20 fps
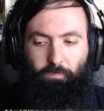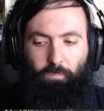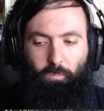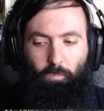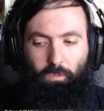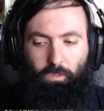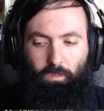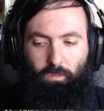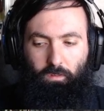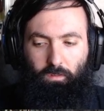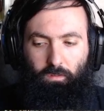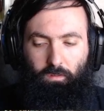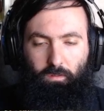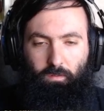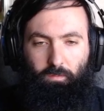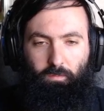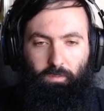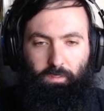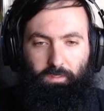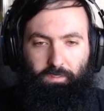
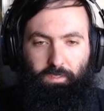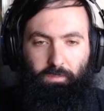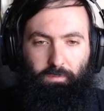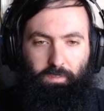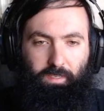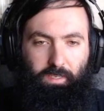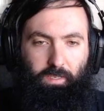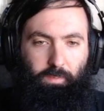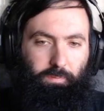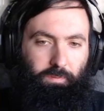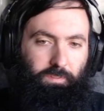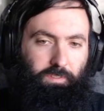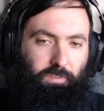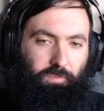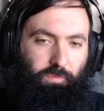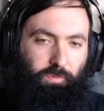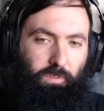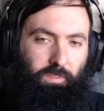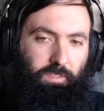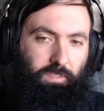Well, let's see what happens
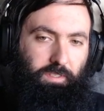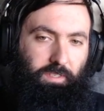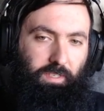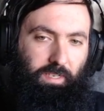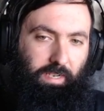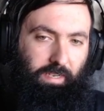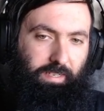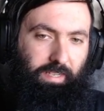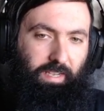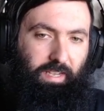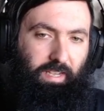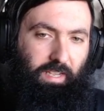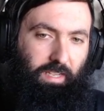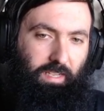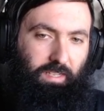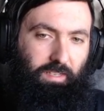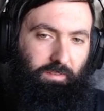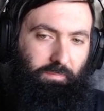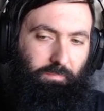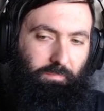if we stack eight